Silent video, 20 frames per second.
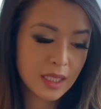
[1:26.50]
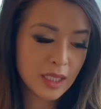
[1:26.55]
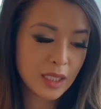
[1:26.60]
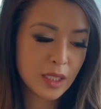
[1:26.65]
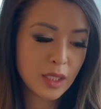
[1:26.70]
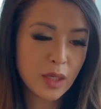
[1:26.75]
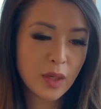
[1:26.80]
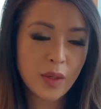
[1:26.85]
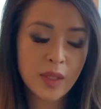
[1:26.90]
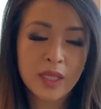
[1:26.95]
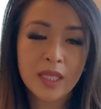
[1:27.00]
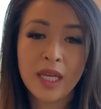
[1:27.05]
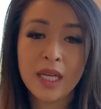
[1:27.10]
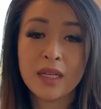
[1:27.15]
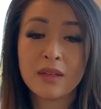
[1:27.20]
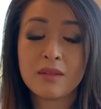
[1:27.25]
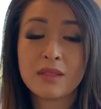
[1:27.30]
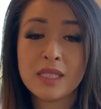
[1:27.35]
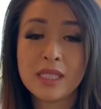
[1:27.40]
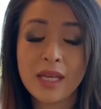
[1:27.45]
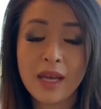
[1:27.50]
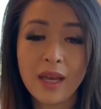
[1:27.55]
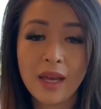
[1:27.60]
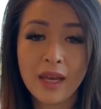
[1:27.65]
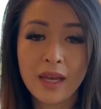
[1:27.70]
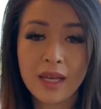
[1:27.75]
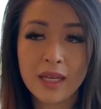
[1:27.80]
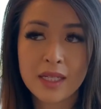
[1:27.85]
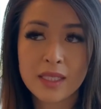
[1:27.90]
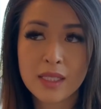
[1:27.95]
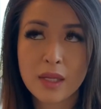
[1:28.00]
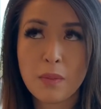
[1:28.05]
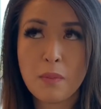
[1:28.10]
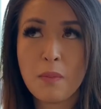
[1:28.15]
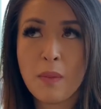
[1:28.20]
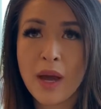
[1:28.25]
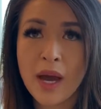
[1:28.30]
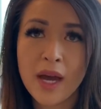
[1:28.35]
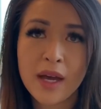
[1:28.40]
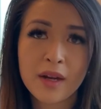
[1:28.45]
At the end of the day, it doesn't
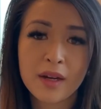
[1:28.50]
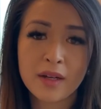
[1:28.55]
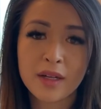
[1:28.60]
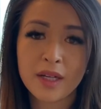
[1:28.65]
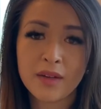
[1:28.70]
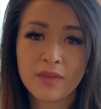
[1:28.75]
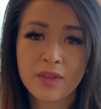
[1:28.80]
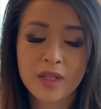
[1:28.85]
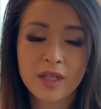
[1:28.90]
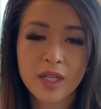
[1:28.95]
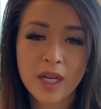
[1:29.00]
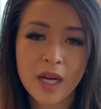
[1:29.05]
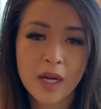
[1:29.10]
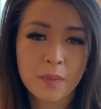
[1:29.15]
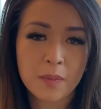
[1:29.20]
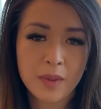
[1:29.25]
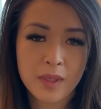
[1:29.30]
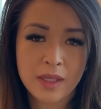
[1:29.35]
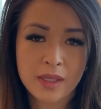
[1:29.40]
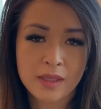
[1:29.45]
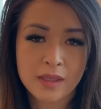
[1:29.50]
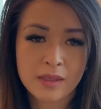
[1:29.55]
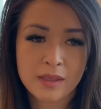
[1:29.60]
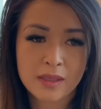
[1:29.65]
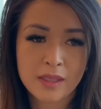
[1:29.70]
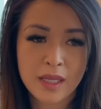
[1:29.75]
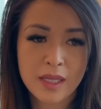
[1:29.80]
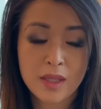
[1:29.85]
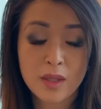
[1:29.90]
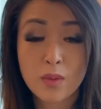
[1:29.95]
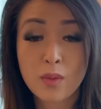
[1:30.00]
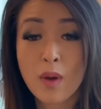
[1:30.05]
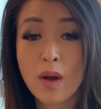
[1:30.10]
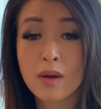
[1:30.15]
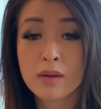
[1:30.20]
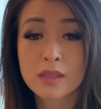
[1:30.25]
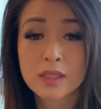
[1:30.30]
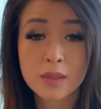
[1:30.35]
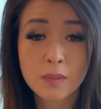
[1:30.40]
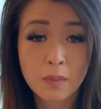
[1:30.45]
matter if the cup is in the
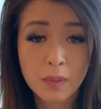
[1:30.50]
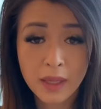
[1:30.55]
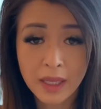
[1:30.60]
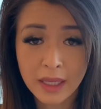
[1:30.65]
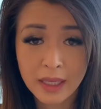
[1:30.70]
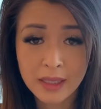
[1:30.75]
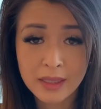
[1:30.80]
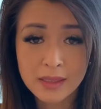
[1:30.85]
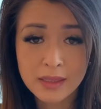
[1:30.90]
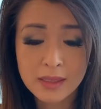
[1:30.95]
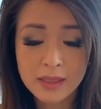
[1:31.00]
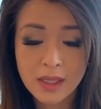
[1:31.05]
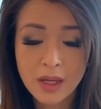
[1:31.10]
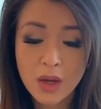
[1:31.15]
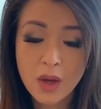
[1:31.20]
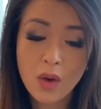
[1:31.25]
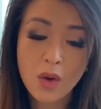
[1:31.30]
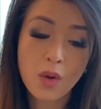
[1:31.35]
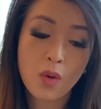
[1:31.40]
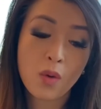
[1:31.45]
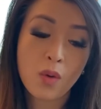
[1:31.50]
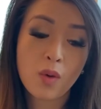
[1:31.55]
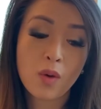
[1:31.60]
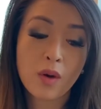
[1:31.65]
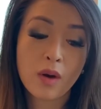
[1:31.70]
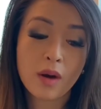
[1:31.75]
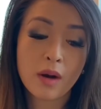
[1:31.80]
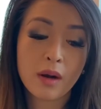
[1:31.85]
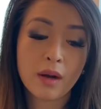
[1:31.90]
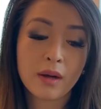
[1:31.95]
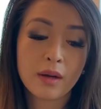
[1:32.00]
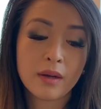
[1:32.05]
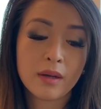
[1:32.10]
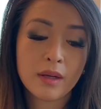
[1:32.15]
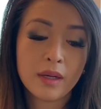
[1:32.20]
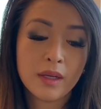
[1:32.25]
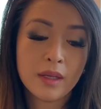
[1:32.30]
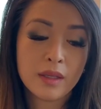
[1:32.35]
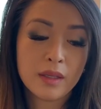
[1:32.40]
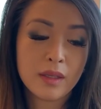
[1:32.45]
wrong place, or,
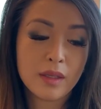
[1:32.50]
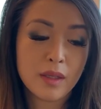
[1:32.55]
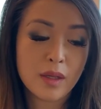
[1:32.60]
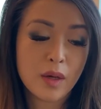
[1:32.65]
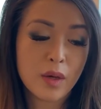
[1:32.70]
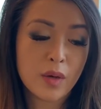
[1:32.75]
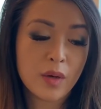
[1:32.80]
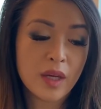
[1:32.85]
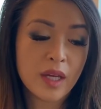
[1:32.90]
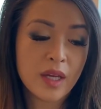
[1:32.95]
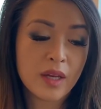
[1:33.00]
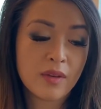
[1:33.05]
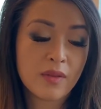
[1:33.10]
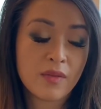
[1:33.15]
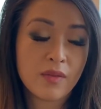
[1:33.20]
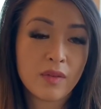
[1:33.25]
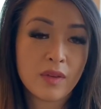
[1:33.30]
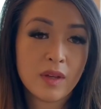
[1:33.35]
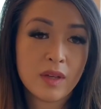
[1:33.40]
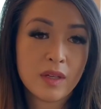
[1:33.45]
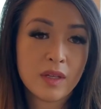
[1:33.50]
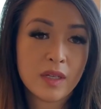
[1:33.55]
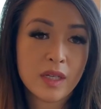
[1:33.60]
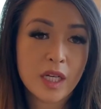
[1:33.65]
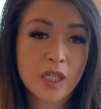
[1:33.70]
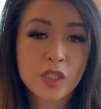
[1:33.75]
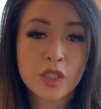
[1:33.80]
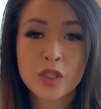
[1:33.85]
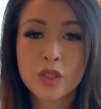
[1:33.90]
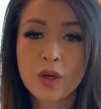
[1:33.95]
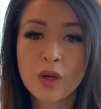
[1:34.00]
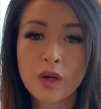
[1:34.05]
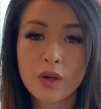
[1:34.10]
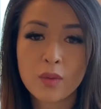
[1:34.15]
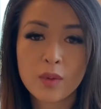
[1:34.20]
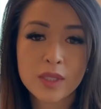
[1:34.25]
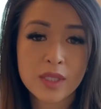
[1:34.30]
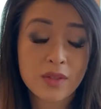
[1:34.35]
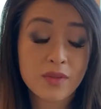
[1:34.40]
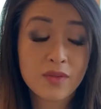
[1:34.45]
if a shirt
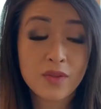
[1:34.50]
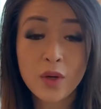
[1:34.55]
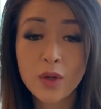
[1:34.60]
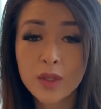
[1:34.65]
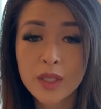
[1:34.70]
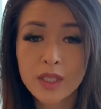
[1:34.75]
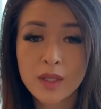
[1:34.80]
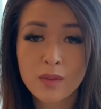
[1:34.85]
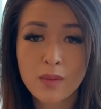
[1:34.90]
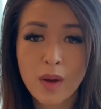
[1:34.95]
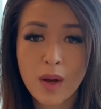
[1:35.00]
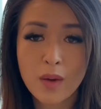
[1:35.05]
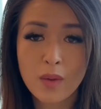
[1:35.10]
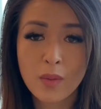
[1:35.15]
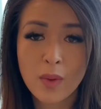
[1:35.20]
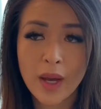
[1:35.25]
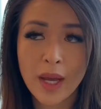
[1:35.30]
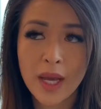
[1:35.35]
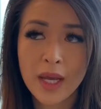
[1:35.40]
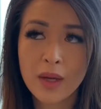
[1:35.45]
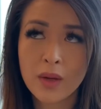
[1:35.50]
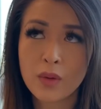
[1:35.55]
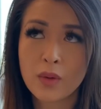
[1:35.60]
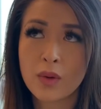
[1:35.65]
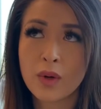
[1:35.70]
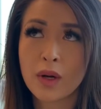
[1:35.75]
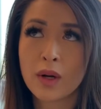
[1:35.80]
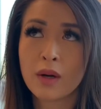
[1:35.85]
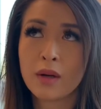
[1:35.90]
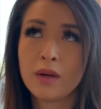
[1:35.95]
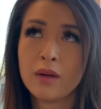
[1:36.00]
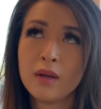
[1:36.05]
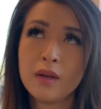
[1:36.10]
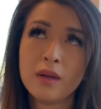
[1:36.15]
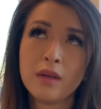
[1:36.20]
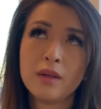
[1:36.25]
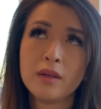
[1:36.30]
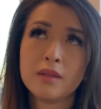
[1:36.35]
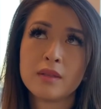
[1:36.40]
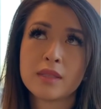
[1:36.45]
wasn't folded the wrong way, or
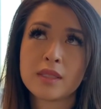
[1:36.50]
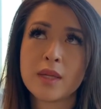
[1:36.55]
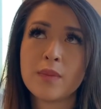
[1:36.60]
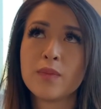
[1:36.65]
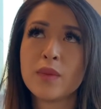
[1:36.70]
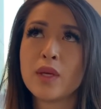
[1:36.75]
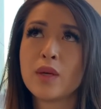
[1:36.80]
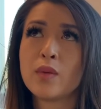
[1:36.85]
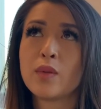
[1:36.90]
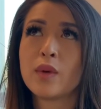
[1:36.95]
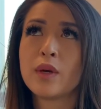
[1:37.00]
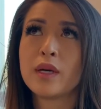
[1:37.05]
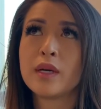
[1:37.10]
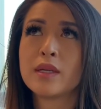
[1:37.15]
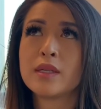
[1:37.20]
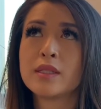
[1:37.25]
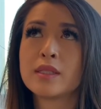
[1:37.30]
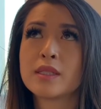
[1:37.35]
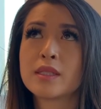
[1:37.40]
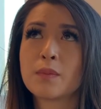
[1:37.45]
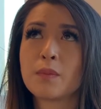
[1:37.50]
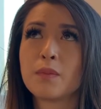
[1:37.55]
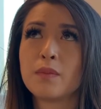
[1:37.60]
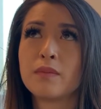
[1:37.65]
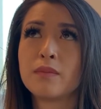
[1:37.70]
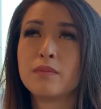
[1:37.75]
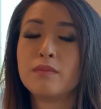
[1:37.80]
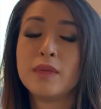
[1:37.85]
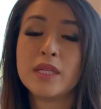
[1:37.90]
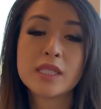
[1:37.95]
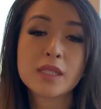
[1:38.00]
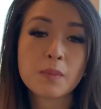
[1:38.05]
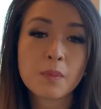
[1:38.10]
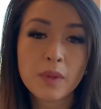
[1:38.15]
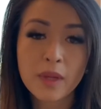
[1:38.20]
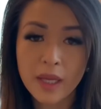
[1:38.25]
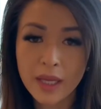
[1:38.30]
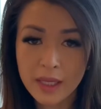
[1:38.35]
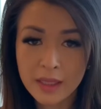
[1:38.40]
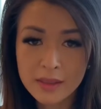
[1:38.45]
something was
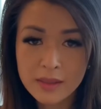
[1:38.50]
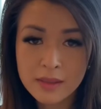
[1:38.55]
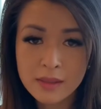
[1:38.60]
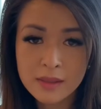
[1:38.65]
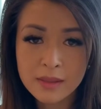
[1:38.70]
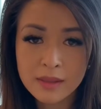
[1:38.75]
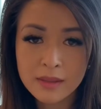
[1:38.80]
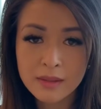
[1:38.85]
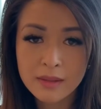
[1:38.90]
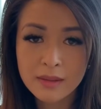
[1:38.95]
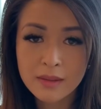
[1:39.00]
misplaced.